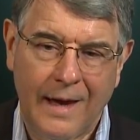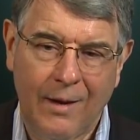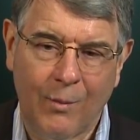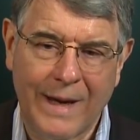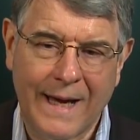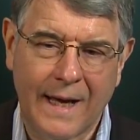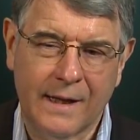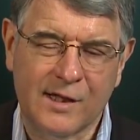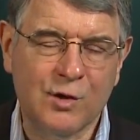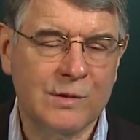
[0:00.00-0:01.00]
we
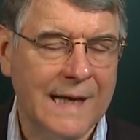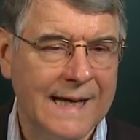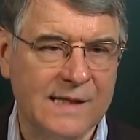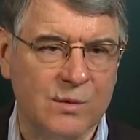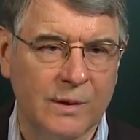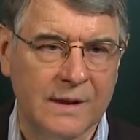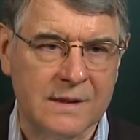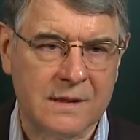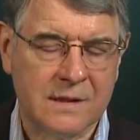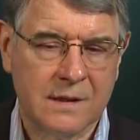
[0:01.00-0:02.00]
had 2 tanks with
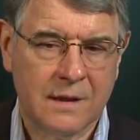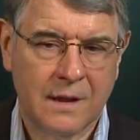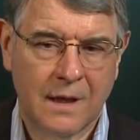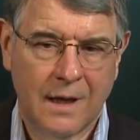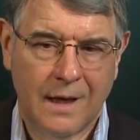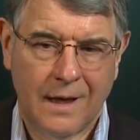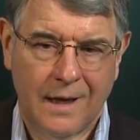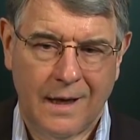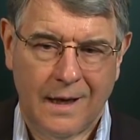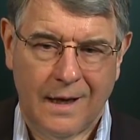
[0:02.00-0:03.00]
us,
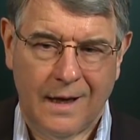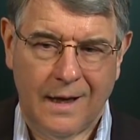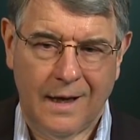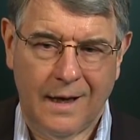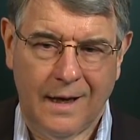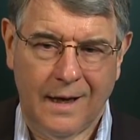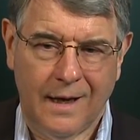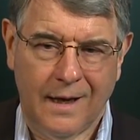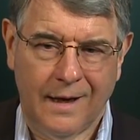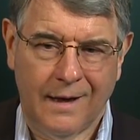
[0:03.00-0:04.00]

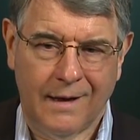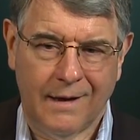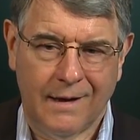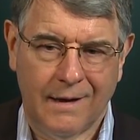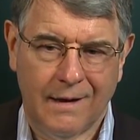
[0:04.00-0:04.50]
and